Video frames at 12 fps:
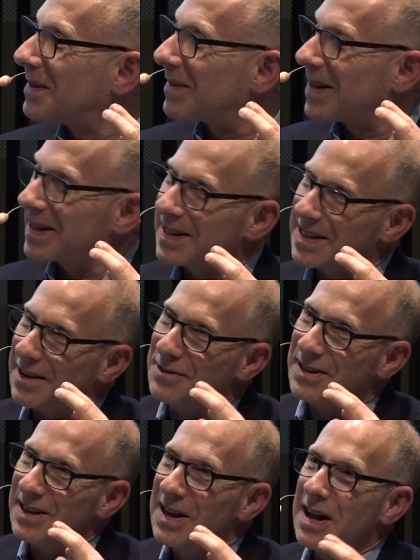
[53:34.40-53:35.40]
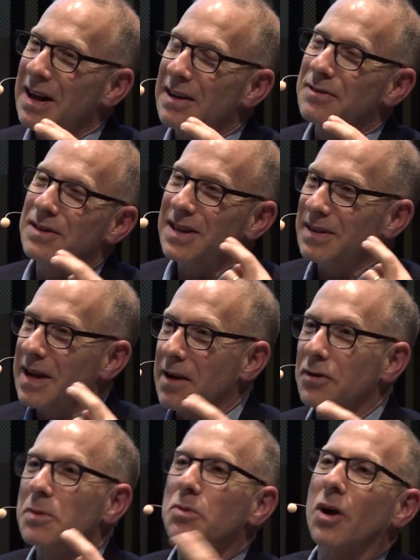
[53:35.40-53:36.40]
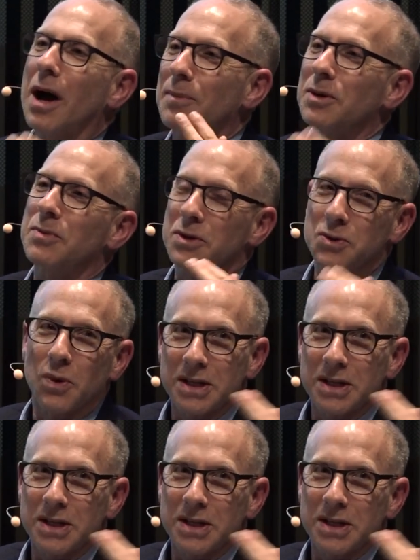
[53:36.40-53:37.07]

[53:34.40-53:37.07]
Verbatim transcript: right? Because every every every problem was